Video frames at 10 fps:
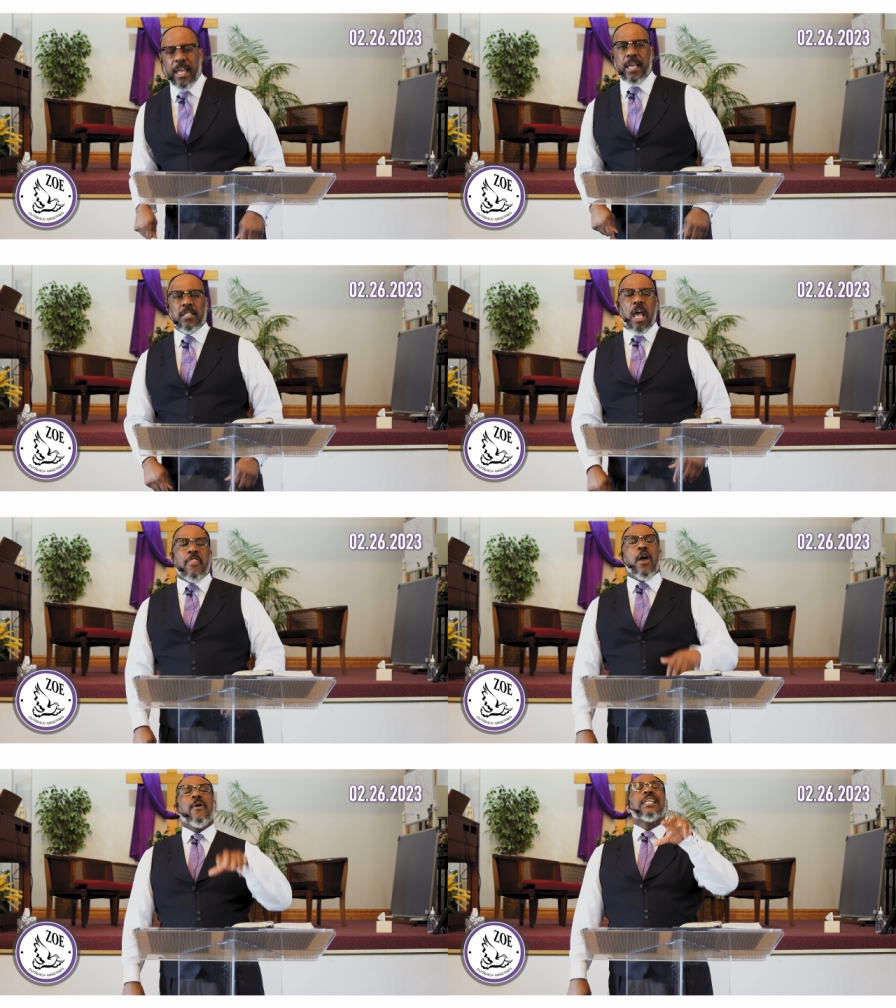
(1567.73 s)
is
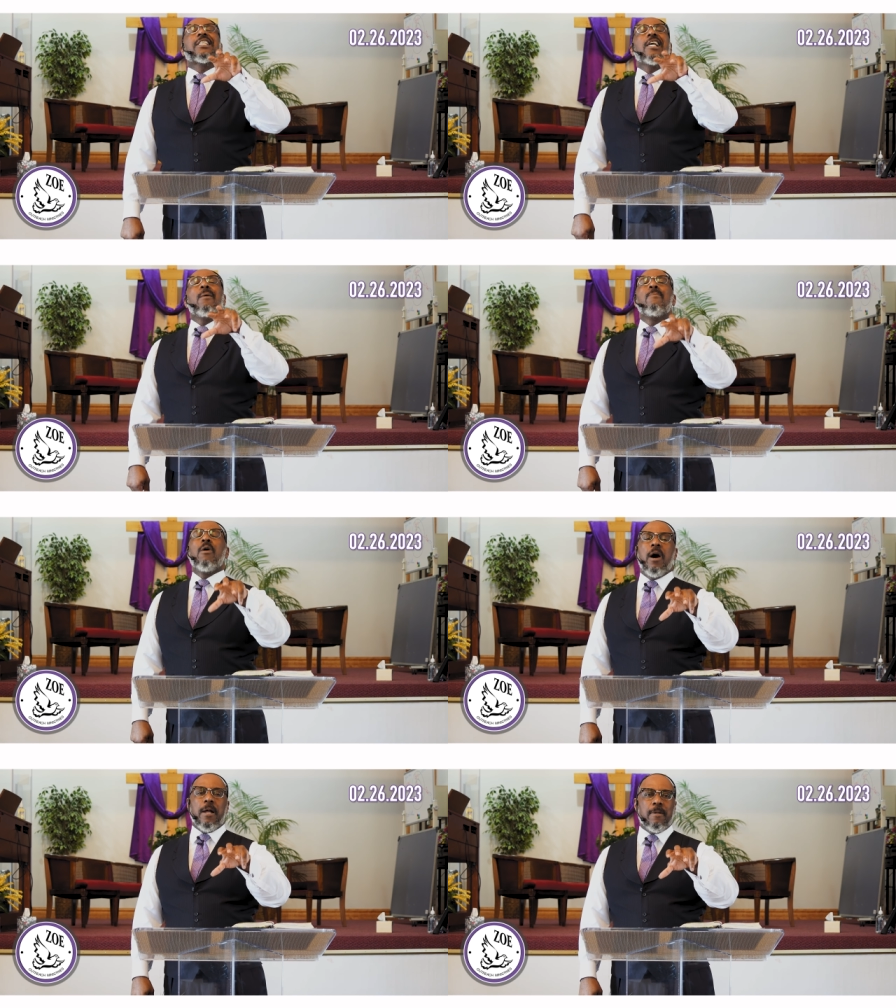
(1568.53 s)
there is
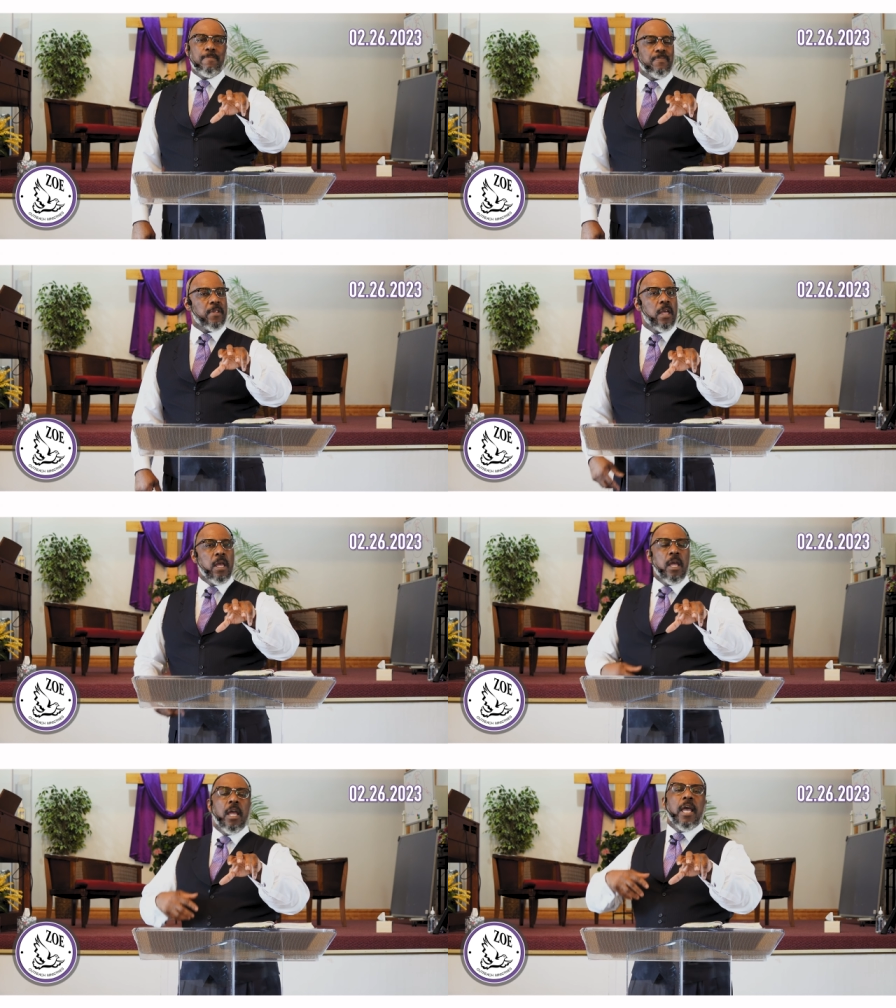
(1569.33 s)
someone,
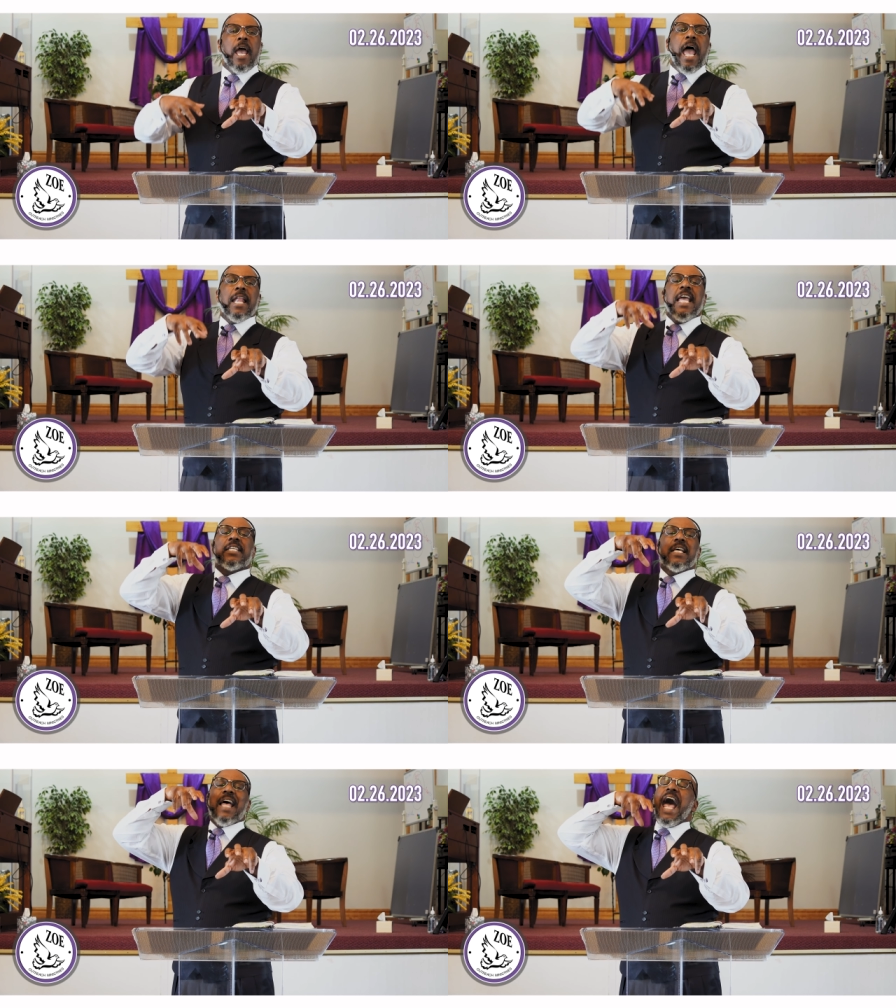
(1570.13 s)
and
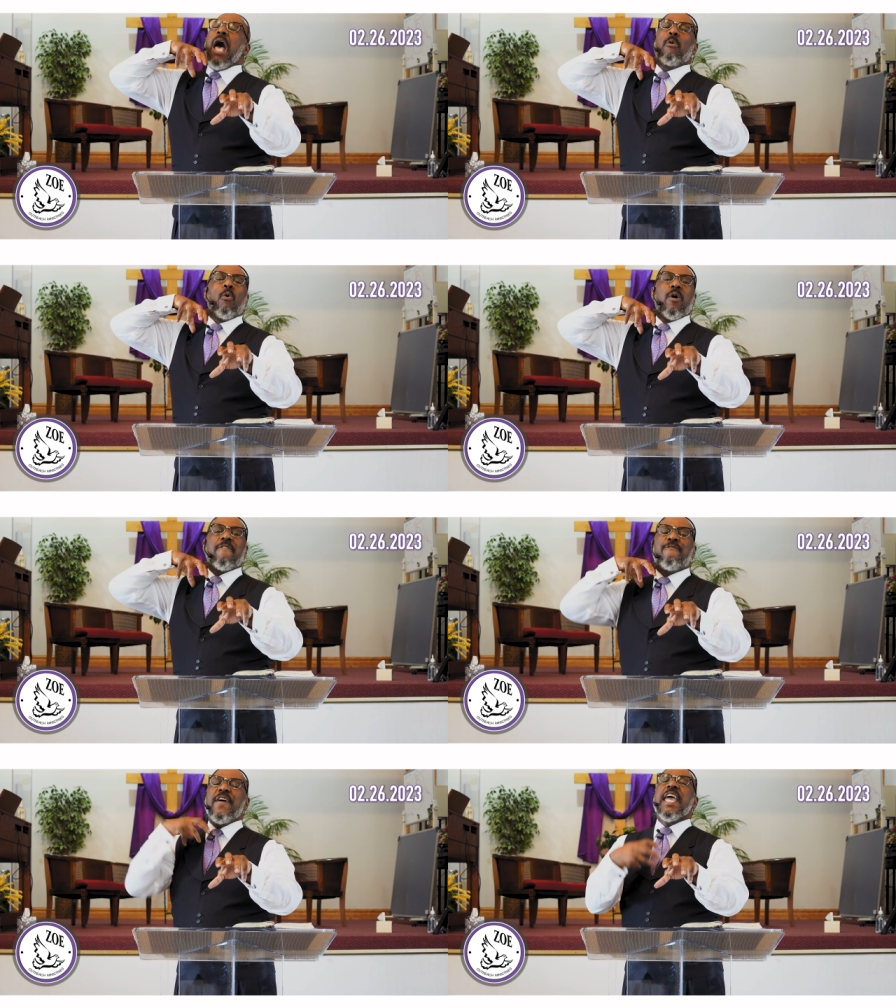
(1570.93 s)
he says, I will
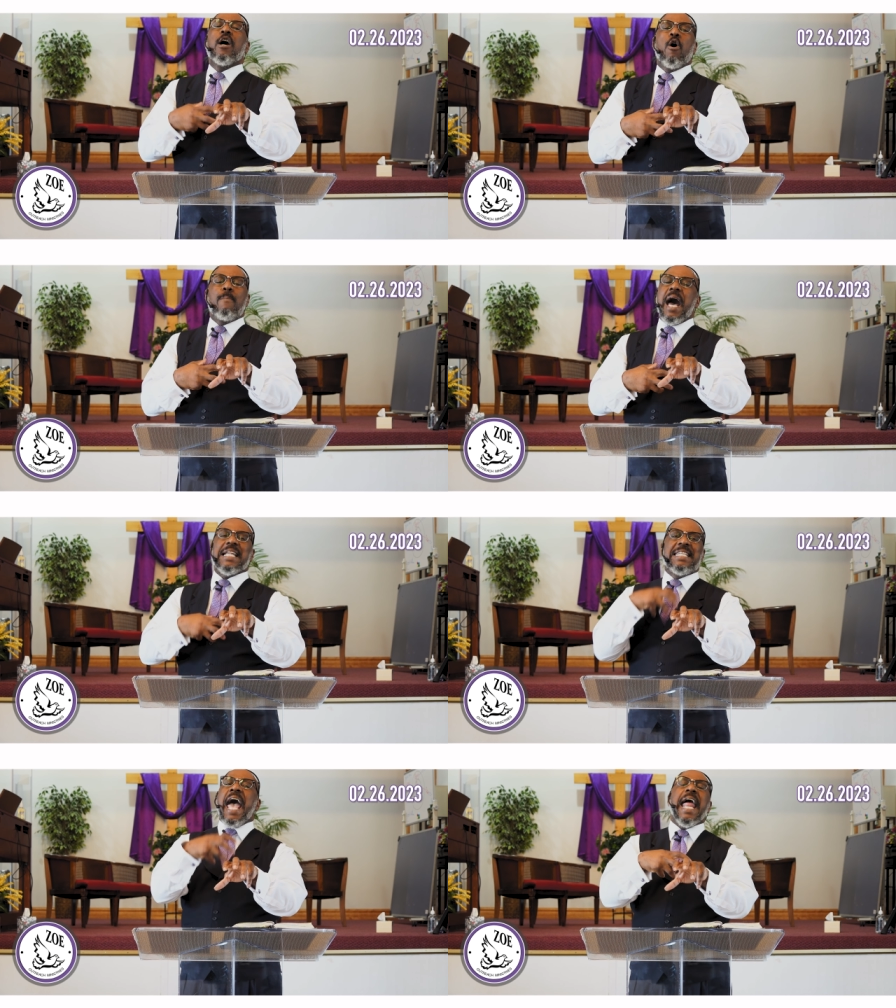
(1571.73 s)
reveal
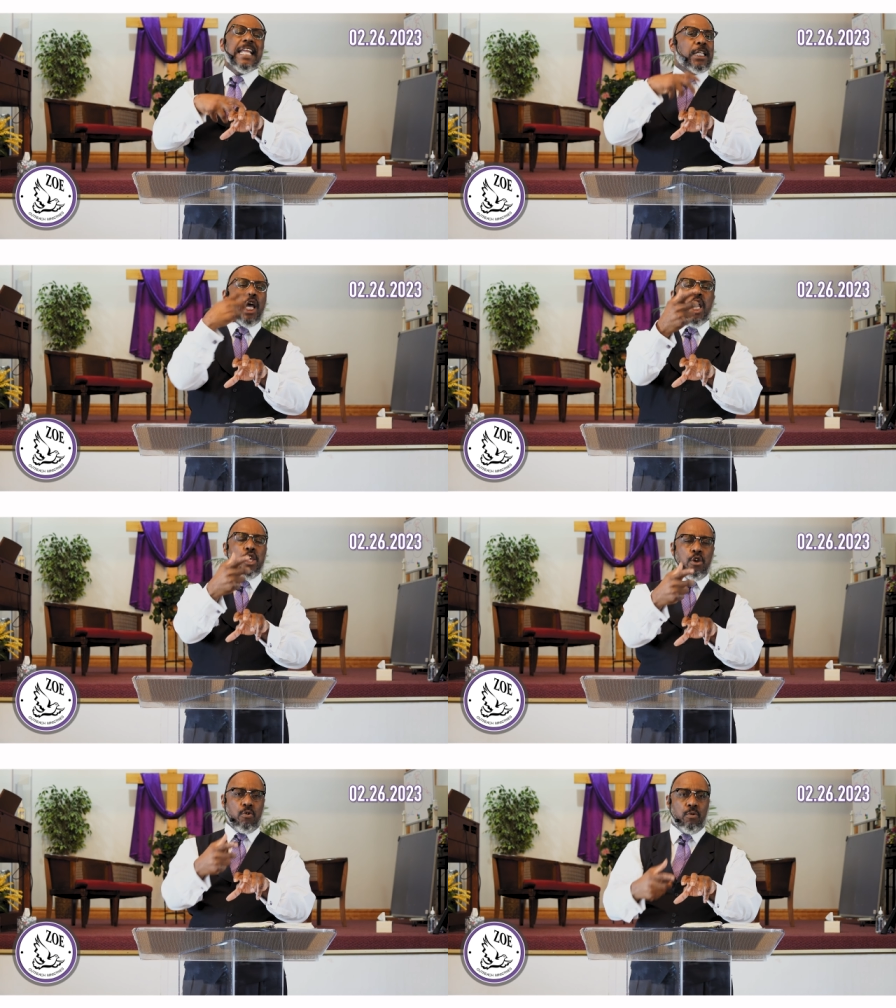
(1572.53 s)
my daddy to
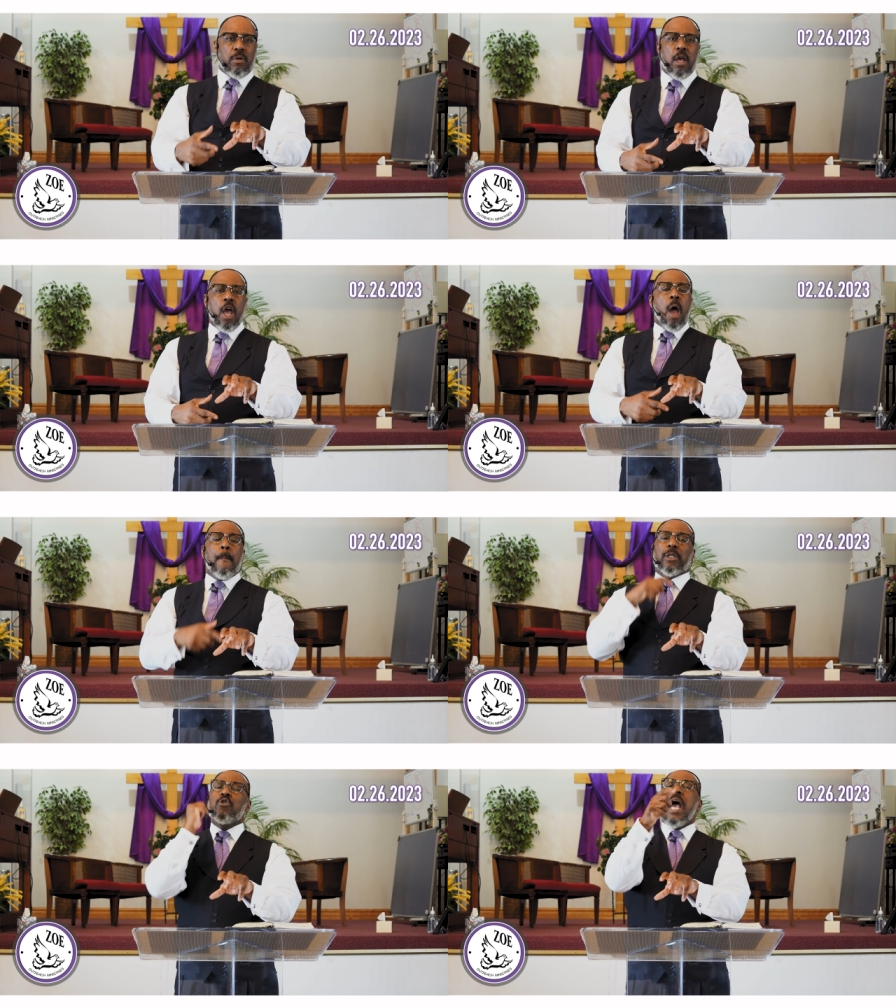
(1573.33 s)
you,
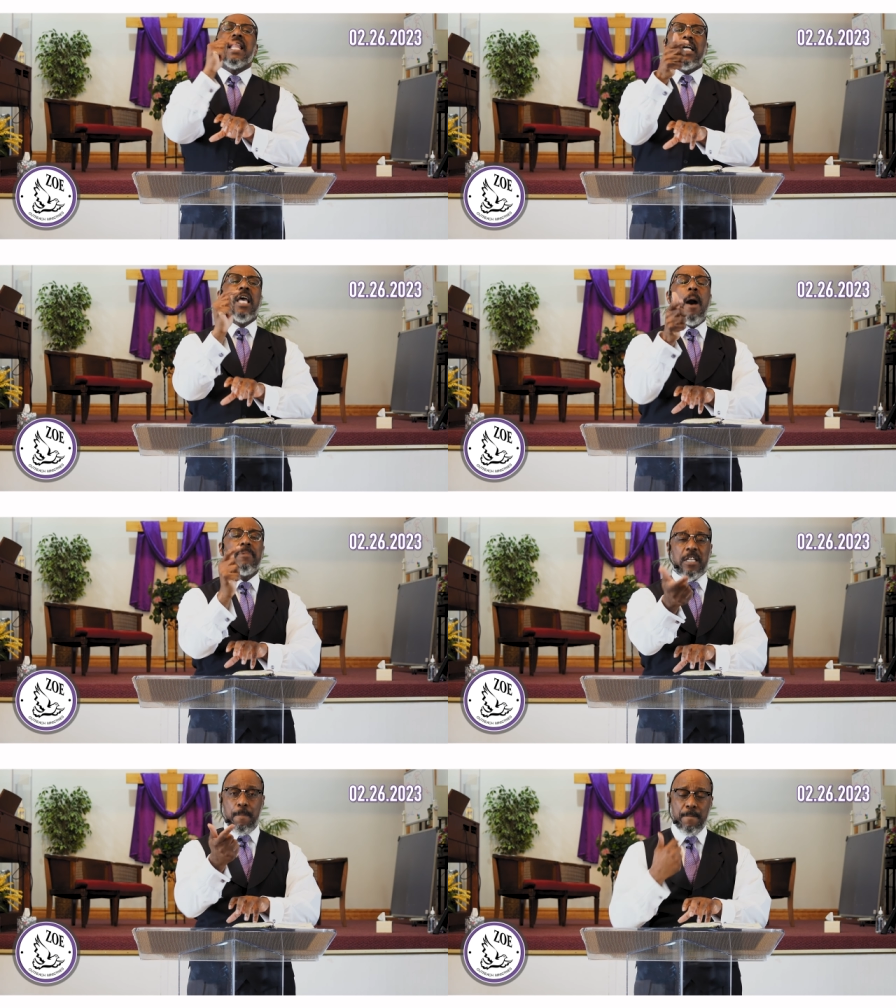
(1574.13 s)
but you got to
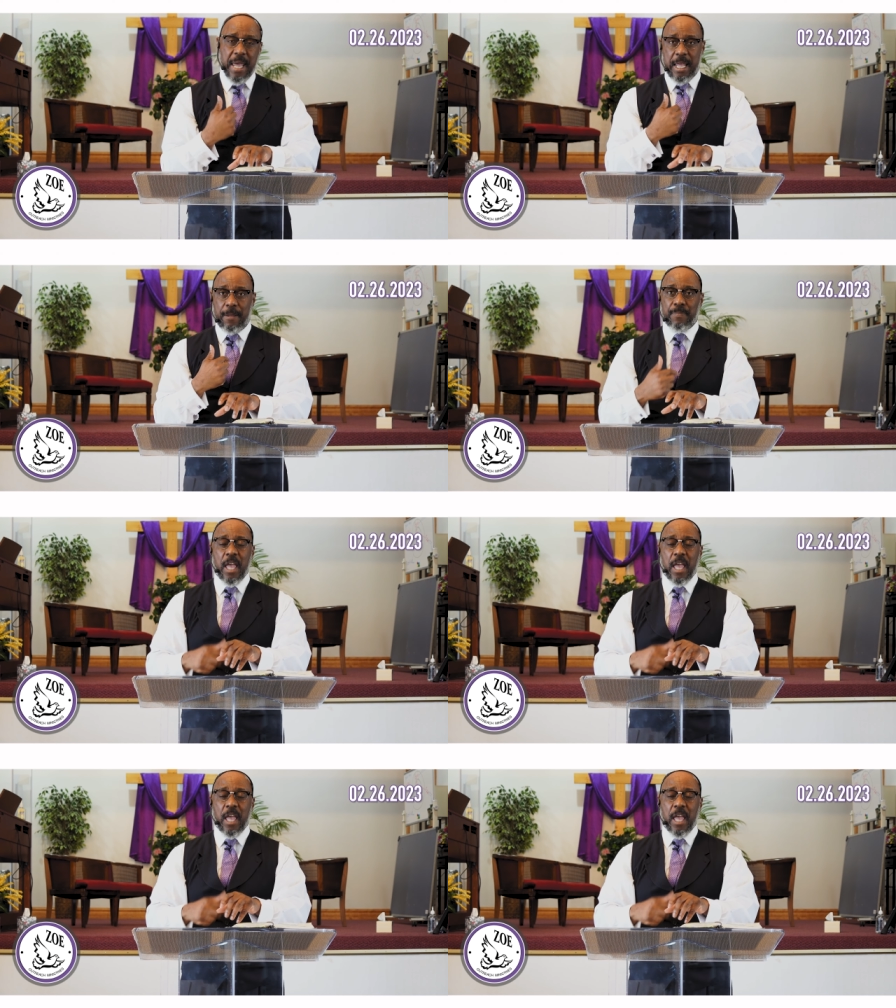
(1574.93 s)
come to me.